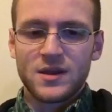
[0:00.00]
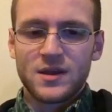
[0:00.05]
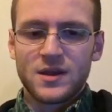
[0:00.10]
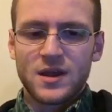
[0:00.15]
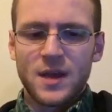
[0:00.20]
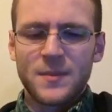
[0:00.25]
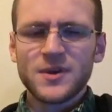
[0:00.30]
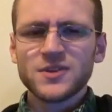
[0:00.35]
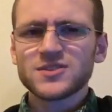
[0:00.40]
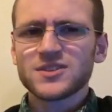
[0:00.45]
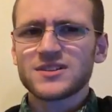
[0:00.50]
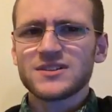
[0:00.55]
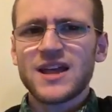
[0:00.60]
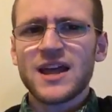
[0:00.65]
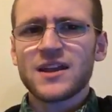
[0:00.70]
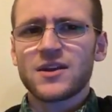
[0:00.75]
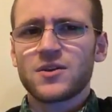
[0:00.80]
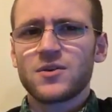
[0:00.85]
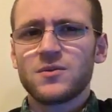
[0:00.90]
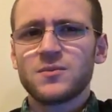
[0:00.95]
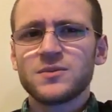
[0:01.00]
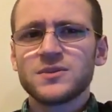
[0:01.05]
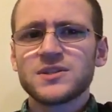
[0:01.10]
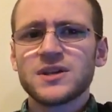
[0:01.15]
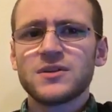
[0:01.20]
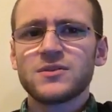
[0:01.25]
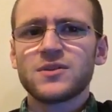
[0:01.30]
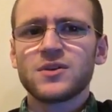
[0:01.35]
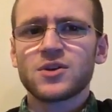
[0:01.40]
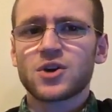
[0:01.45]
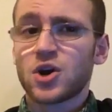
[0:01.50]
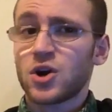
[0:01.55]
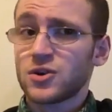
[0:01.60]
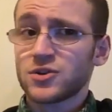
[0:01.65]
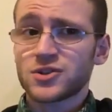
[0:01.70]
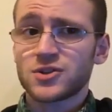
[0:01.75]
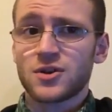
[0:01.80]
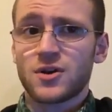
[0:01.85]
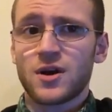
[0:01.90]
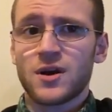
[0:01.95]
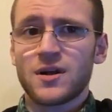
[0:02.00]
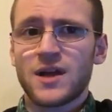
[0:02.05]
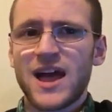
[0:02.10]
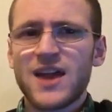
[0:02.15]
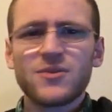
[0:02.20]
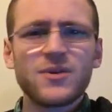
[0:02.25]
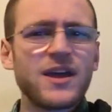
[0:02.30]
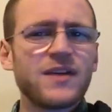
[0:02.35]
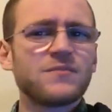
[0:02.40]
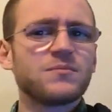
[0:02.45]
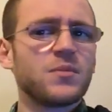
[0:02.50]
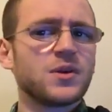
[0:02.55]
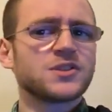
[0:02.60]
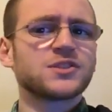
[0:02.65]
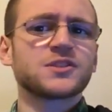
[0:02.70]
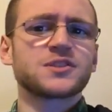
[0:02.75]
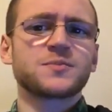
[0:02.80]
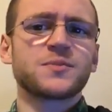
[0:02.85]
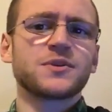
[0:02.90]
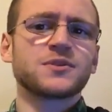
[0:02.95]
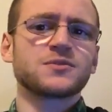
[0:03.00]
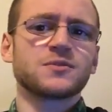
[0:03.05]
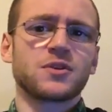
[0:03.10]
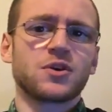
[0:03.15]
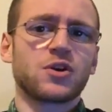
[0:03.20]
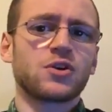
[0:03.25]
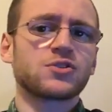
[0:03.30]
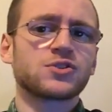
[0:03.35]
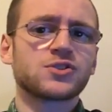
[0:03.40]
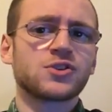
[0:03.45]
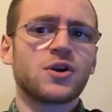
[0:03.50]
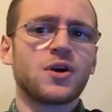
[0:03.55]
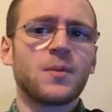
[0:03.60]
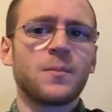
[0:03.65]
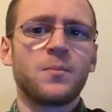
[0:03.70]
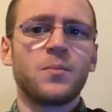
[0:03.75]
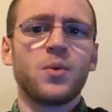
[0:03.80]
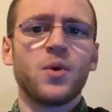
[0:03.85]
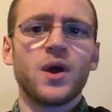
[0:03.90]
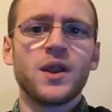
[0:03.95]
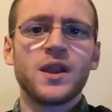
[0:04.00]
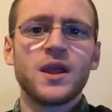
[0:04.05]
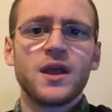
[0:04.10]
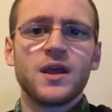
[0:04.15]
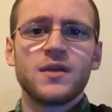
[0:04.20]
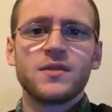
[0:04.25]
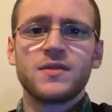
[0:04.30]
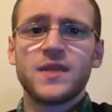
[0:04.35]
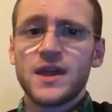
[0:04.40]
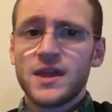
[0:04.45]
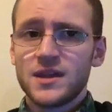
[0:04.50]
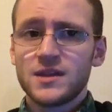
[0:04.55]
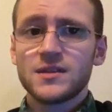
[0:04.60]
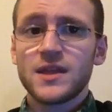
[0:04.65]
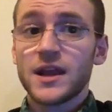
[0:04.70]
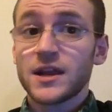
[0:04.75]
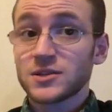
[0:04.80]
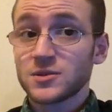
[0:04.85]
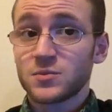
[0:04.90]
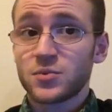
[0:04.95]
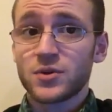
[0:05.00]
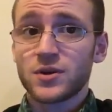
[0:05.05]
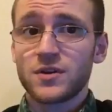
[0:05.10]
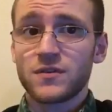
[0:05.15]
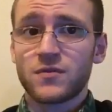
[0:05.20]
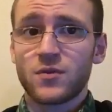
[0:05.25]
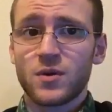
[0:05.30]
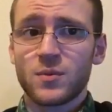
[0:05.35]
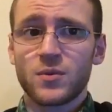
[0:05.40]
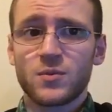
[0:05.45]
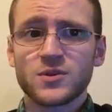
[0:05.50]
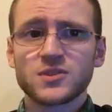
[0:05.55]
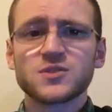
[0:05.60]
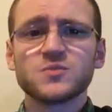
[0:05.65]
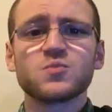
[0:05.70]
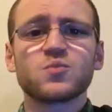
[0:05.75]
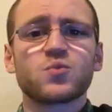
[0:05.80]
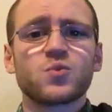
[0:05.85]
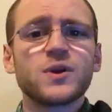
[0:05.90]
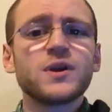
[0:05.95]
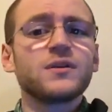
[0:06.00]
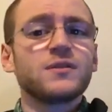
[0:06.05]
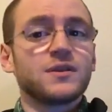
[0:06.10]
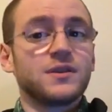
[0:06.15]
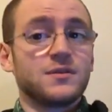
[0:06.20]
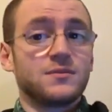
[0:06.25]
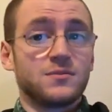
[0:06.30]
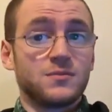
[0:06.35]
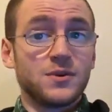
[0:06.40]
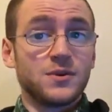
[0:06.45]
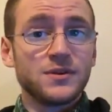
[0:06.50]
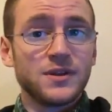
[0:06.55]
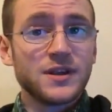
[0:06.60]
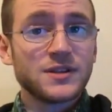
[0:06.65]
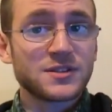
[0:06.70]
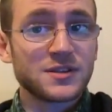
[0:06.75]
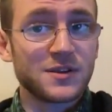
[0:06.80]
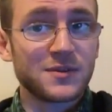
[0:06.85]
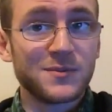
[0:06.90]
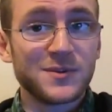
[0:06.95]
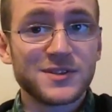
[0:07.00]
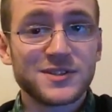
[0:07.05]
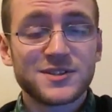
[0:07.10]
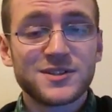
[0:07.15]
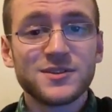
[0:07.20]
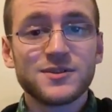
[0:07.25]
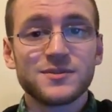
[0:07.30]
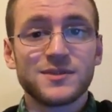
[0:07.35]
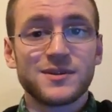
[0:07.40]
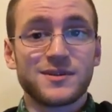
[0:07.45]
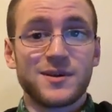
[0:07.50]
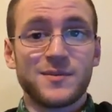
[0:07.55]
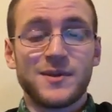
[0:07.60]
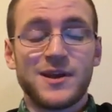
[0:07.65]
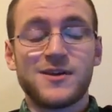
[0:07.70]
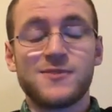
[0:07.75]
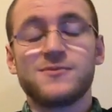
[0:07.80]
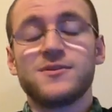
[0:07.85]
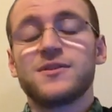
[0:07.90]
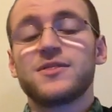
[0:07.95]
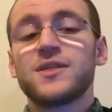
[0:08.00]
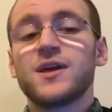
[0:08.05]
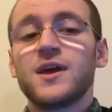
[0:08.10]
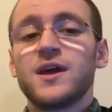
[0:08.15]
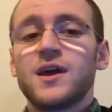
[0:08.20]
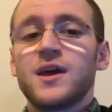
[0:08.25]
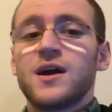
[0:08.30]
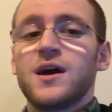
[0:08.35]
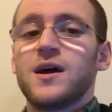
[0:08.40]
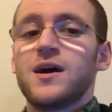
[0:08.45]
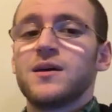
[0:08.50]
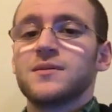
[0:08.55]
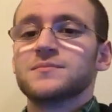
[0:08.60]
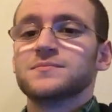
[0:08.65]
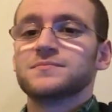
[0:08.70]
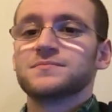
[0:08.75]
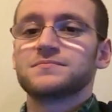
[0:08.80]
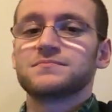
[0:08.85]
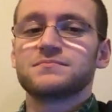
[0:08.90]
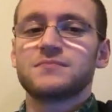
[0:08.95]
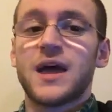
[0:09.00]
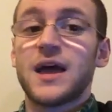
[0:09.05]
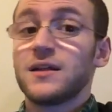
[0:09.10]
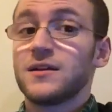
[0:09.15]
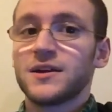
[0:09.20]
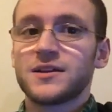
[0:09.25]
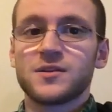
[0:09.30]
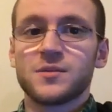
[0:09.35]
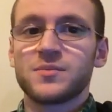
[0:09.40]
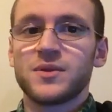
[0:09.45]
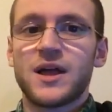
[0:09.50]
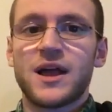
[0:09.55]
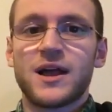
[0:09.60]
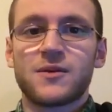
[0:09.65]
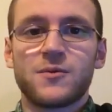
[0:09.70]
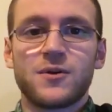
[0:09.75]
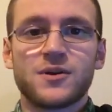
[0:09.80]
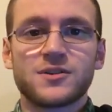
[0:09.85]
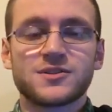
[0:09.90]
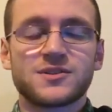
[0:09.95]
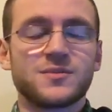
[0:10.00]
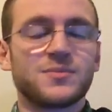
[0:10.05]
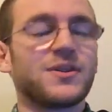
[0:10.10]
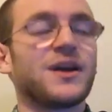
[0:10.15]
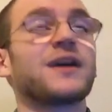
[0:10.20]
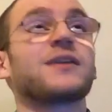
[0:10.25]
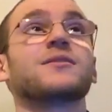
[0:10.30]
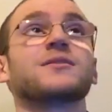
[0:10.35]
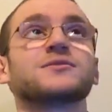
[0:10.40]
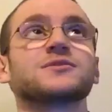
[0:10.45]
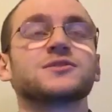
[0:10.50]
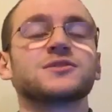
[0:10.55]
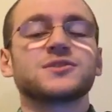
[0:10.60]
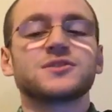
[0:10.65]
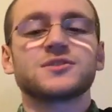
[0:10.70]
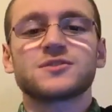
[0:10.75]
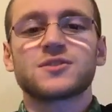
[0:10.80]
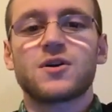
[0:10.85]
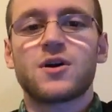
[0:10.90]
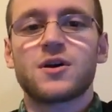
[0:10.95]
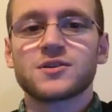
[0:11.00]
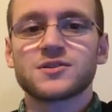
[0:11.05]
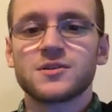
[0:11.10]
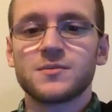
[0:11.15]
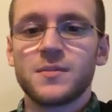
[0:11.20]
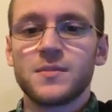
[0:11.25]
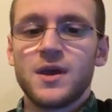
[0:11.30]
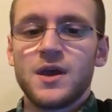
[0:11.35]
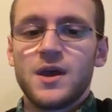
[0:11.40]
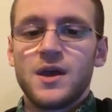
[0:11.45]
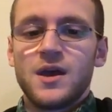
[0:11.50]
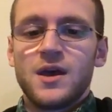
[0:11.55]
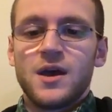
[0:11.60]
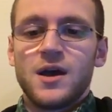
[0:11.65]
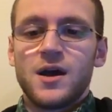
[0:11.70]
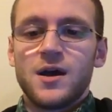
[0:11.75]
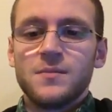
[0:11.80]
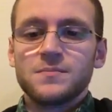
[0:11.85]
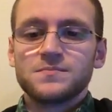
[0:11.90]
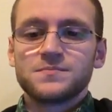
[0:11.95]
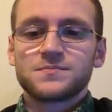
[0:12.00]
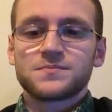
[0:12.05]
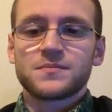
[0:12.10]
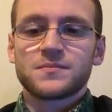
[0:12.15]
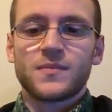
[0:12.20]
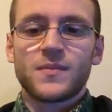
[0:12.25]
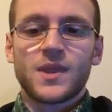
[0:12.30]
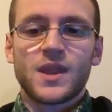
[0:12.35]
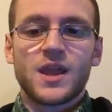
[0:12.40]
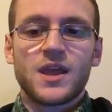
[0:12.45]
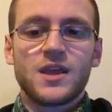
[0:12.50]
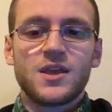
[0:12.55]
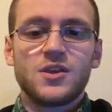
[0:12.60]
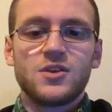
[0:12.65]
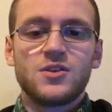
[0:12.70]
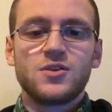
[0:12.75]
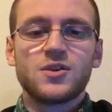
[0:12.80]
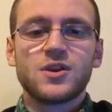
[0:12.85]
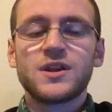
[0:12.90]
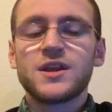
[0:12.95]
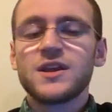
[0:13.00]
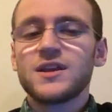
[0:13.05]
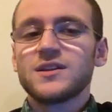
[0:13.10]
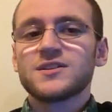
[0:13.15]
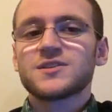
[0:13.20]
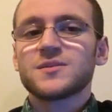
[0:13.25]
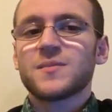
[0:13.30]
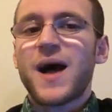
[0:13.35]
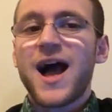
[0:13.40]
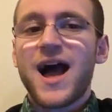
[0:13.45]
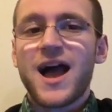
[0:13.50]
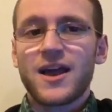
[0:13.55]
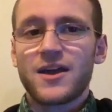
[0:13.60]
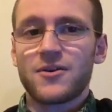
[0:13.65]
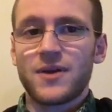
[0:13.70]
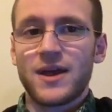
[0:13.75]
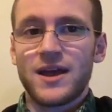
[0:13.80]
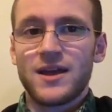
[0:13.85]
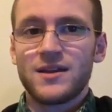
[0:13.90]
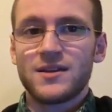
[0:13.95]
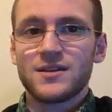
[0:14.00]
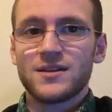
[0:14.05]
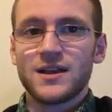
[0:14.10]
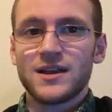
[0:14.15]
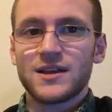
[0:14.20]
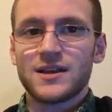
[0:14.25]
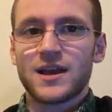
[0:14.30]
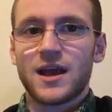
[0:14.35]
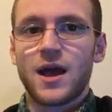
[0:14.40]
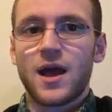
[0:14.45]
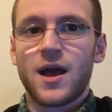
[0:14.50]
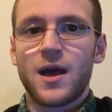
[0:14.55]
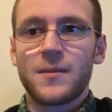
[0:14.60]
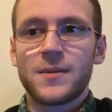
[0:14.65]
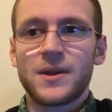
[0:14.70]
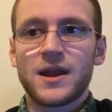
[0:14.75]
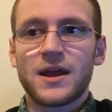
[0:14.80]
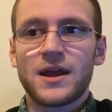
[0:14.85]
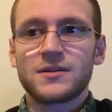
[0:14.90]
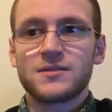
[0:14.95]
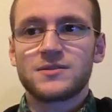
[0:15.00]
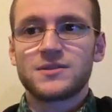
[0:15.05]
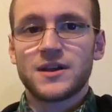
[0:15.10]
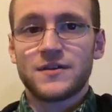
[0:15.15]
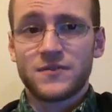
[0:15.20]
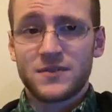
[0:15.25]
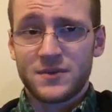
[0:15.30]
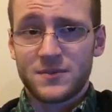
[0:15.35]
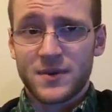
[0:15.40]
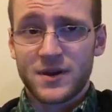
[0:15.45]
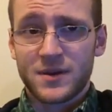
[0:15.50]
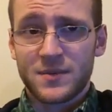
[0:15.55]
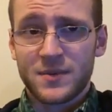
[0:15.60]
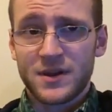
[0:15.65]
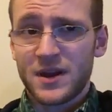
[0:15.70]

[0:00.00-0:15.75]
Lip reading: I mean, there's a lot of good ones out there. Kershaw. I don't have much experience with Kershaw, but they got some pretty affordable ones. Some really, really nice looking ones too they're coming out with. I like the Blackwash. The Blackwash is just awesome. You could get into some higher end, like, I mean, I definitely recommend